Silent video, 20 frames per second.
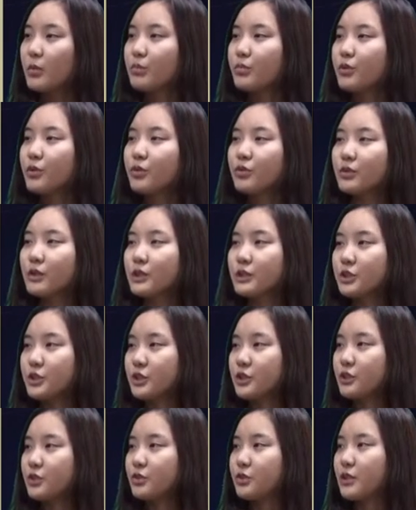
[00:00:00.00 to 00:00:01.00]

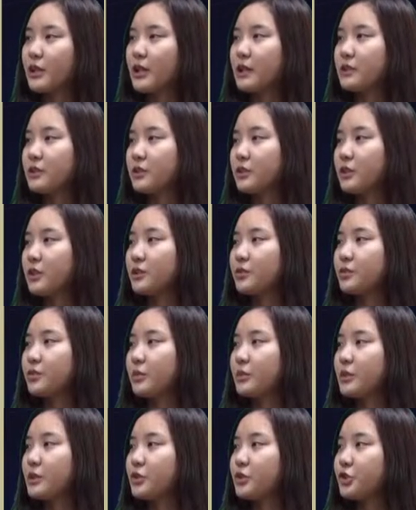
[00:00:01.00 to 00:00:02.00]
Progression to cancer
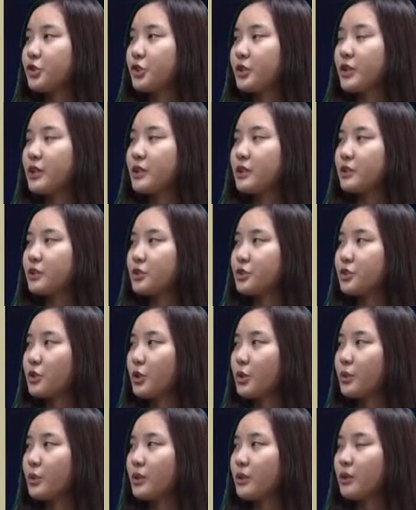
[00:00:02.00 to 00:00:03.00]
from injury is
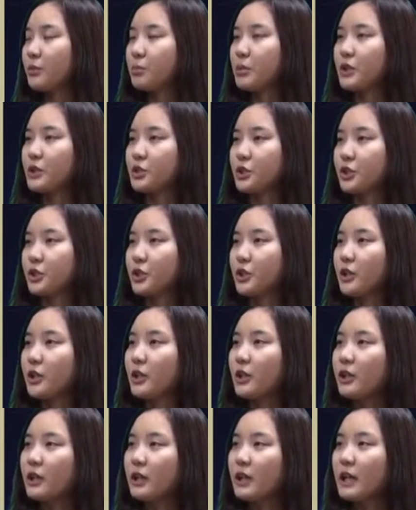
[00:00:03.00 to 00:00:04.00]
shown in the picture.
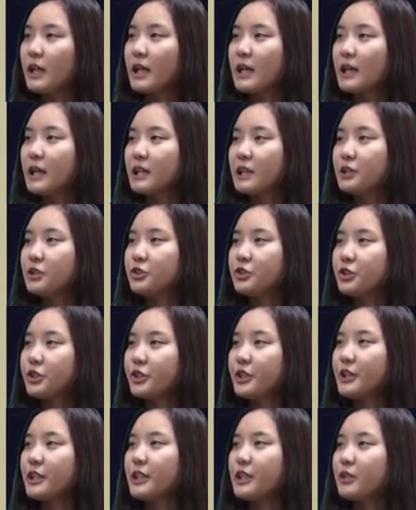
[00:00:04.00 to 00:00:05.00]

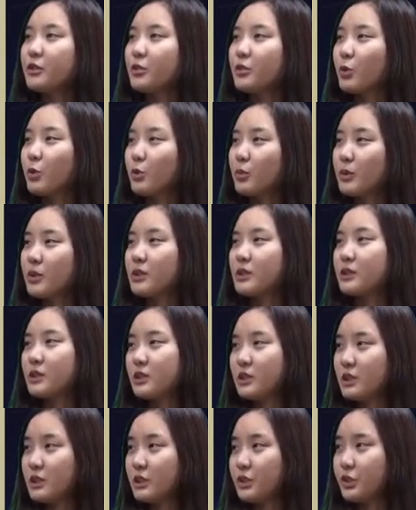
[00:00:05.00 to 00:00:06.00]
Injury in normal
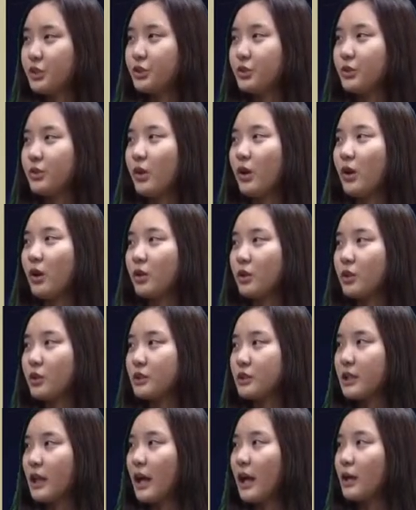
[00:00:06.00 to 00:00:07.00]
tissue
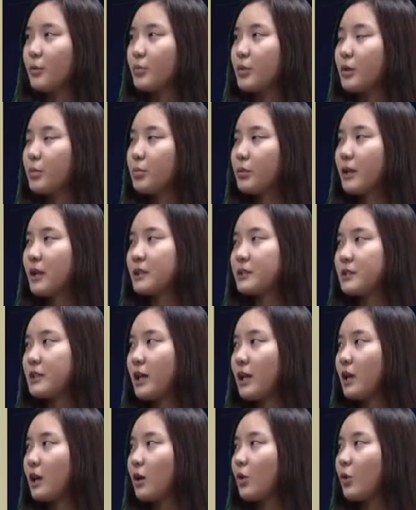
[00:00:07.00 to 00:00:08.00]
occurs
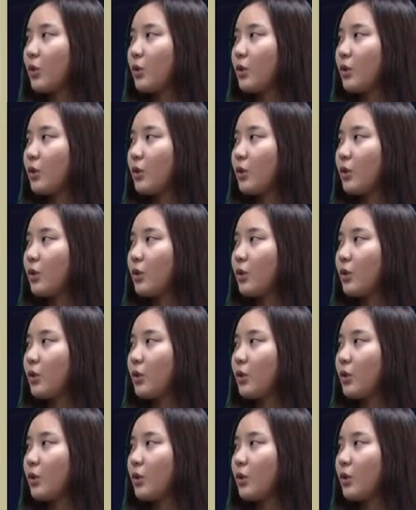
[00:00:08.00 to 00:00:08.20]
hyperplasia